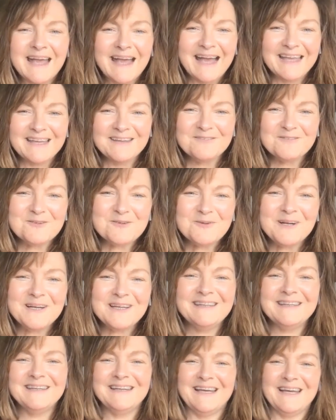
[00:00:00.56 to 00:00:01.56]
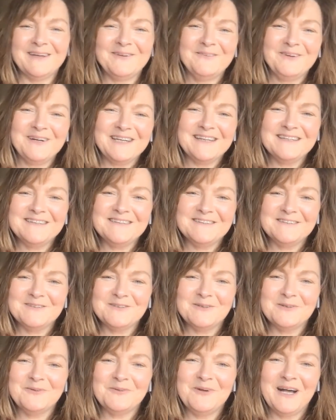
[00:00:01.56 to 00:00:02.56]
Hi everyone. I wanted to
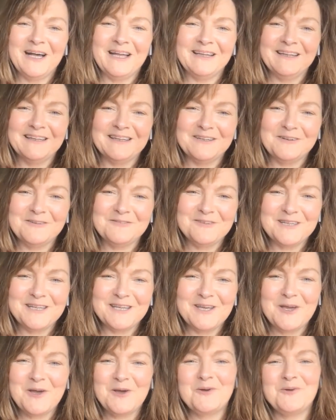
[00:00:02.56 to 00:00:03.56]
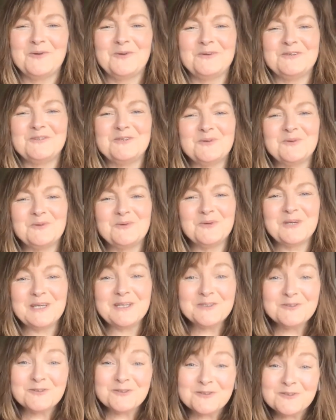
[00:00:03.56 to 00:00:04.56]
do a little video to
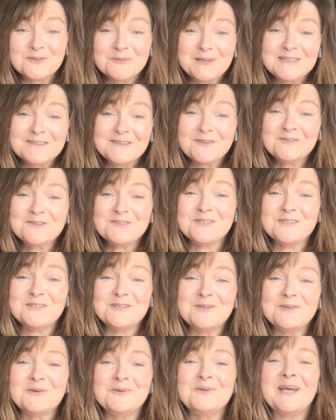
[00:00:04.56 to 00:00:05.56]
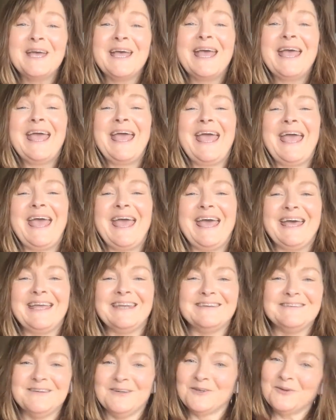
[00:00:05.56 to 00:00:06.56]
introduce myself to you
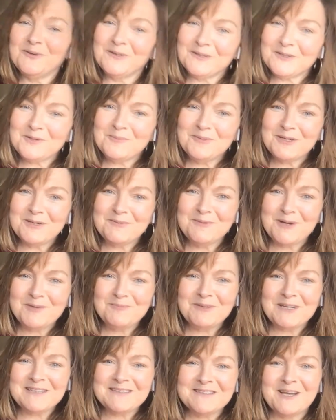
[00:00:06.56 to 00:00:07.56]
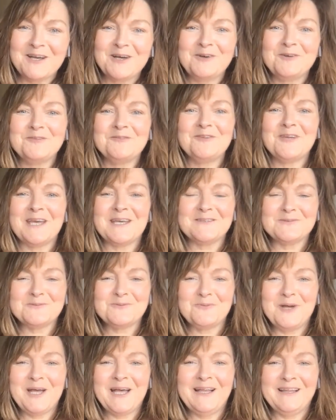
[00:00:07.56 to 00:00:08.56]
and tell you a little bit about myself as
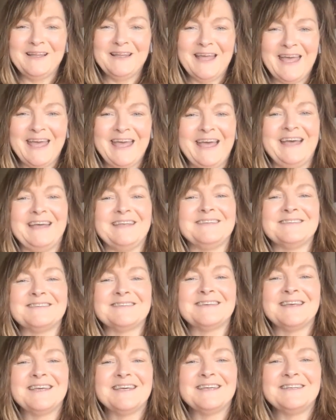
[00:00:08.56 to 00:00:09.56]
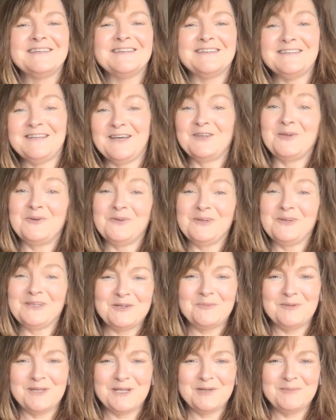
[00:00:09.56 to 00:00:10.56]
well as to tell you a
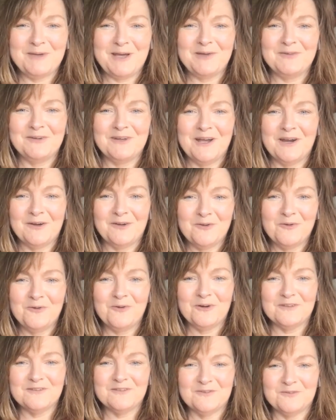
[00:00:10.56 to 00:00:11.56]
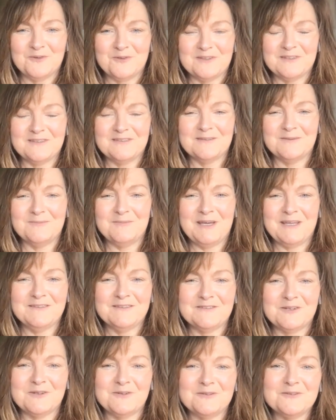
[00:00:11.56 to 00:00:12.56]
little bit about our course for this
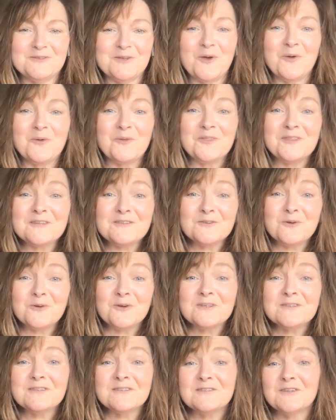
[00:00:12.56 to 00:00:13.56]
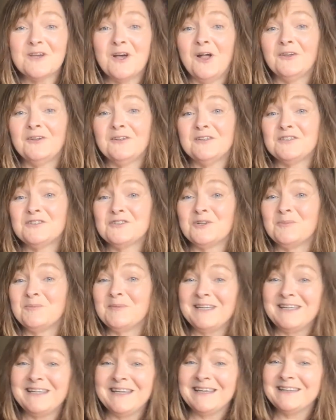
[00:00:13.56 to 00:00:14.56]
semester. So this course is called Digital
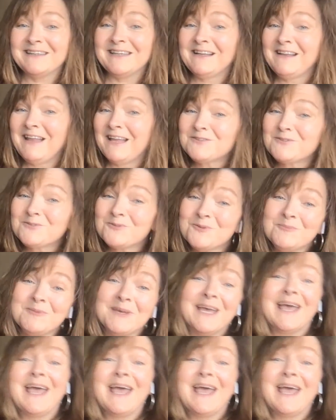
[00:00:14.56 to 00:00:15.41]
Media in the Classroom,